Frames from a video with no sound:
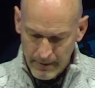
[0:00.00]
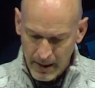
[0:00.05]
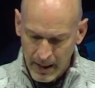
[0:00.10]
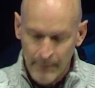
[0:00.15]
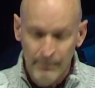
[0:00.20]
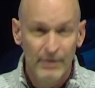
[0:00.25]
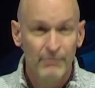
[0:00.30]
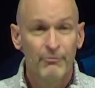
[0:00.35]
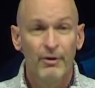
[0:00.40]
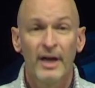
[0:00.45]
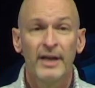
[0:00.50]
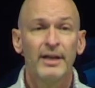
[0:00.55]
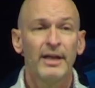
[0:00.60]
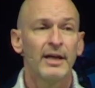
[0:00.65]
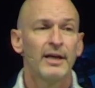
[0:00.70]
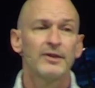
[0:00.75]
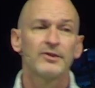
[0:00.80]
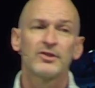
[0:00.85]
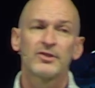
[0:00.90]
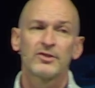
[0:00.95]
I'm
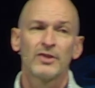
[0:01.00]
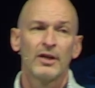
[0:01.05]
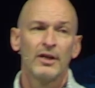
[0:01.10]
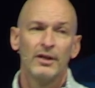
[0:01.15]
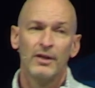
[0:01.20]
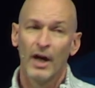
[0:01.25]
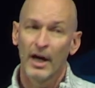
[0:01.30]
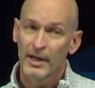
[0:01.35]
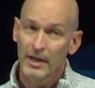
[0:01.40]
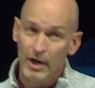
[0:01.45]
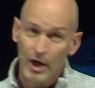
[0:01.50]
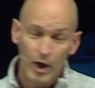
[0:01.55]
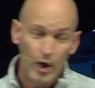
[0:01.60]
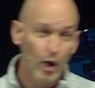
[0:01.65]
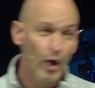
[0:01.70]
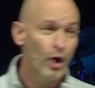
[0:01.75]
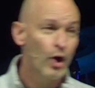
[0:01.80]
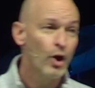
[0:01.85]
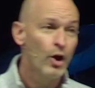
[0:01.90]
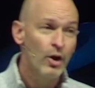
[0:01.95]
inviting us not in a
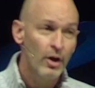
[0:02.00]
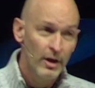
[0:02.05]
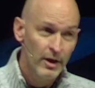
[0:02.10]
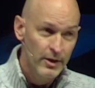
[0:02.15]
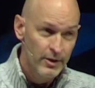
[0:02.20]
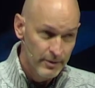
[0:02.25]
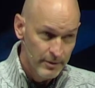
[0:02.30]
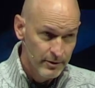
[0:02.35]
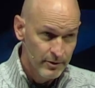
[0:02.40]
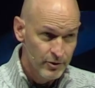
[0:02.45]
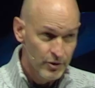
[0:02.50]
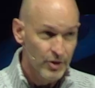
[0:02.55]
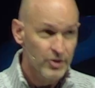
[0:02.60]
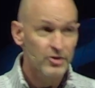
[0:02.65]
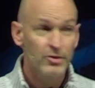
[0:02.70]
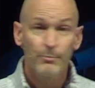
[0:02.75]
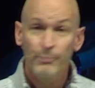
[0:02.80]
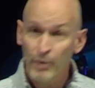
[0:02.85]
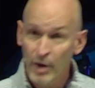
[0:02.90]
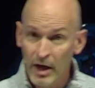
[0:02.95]
call
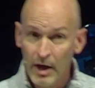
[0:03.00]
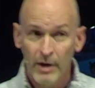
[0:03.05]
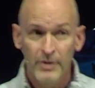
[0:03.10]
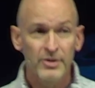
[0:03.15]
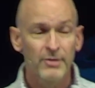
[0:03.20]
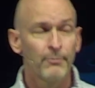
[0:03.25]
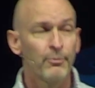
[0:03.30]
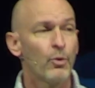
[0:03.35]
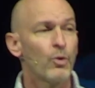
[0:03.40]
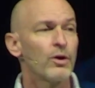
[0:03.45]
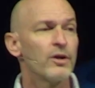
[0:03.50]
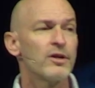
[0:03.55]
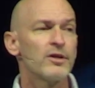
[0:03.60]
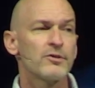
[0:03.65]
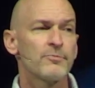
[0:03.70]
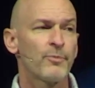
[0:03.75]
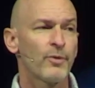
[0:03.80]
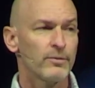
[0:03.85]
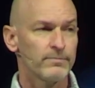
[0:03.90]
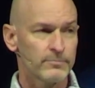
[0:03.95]
just to prayer, as important
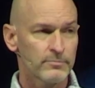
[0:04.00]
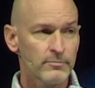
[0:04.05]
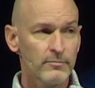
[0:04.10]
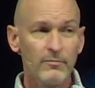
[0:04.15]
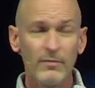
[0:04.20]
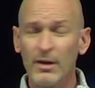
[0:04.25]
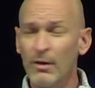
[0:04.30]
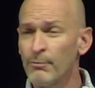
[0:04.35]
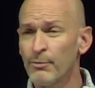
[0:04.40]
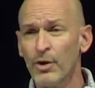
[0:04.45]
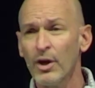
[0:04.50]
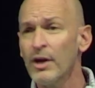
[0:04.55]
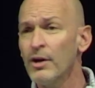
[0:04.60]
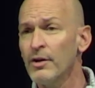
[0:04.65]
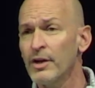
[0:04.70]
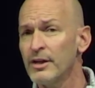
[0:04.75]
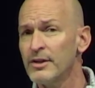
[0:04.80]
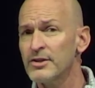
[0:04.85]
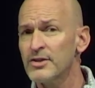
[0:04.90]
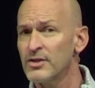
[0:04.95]
as
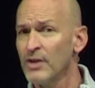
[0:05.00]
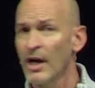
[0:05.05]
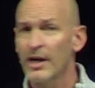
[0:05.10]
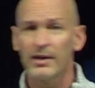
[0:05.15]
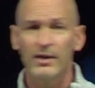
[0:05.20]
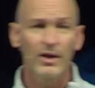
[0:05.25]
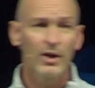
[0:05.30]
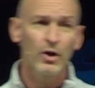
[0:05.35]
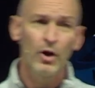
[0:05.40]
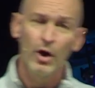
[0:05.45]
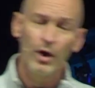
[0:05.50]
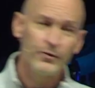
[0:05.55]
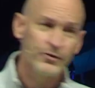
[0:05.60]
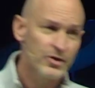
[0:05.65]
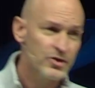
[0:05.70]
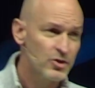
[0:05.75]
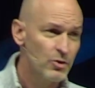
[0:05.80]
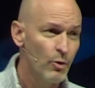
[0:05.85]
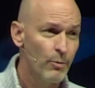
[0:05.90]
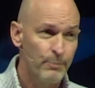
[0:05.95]
prayer is, not in a call
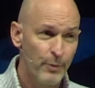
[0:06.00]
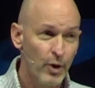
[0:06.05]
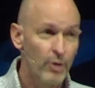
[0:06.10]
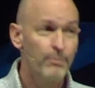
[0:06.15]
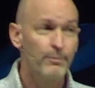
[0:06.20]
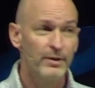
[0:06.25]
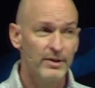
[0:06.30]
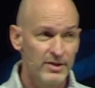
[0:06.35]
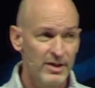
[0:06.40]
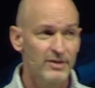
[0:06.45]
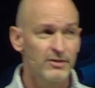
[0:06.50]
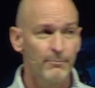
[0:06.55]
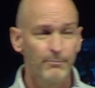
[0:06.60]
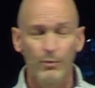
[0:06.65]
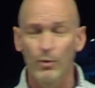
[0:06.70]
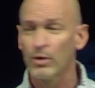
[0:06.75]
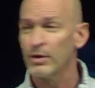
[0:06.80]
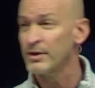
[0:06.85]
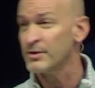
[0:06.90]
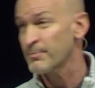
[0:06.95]
just to a purpose, as
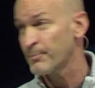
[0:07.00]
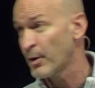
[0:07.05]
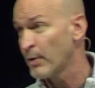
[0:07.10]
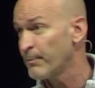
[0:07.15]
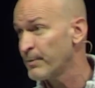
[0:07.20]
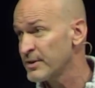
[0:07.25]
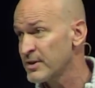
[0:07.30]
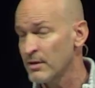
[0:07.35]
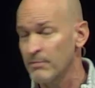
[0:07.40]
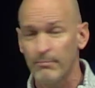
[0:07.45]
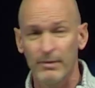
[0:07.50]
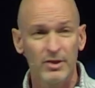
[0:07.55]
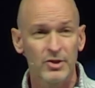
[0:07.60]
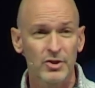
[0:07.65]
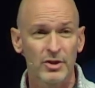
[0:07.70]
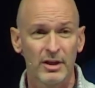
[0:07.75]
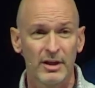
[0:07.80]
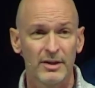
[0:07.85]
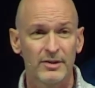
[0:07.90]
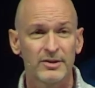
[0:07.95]
important as purpose and
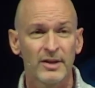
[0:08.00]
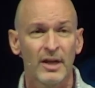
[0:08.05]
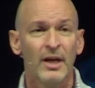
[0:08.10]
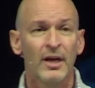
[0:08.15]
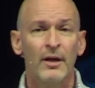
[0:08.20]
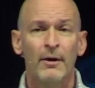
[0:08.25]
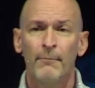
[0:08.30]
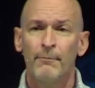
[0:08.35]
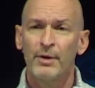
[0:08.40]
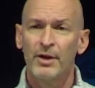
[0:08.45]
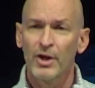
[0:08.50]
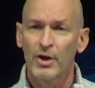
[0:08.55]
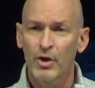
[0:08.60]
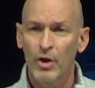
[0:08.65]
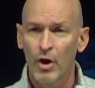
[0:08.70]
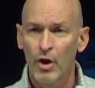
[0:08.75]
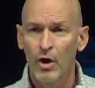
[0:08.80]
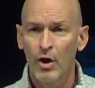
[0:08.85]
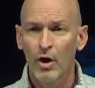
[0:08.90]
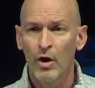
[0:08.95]
mission is, but a
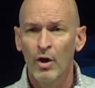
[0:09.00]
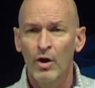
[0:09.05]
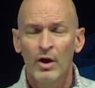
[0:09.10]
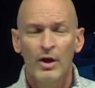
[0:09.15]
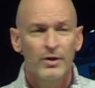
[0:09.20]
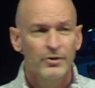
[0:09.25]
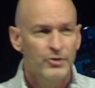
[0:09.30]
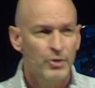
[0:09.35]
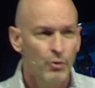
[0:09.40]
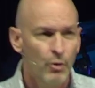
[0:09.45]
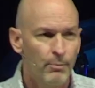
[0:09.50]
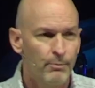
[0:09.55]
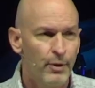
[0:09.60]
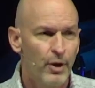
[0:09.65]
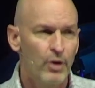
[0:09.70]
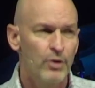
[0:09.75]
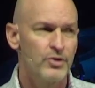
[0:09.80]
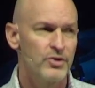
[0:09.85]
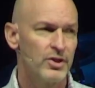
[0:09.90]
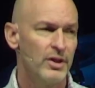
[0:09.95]
call to a
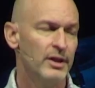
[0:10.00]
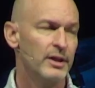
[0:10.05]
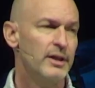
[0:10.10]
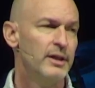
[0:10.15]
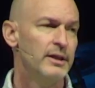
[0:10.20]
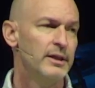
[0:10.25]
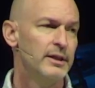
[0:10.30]
person.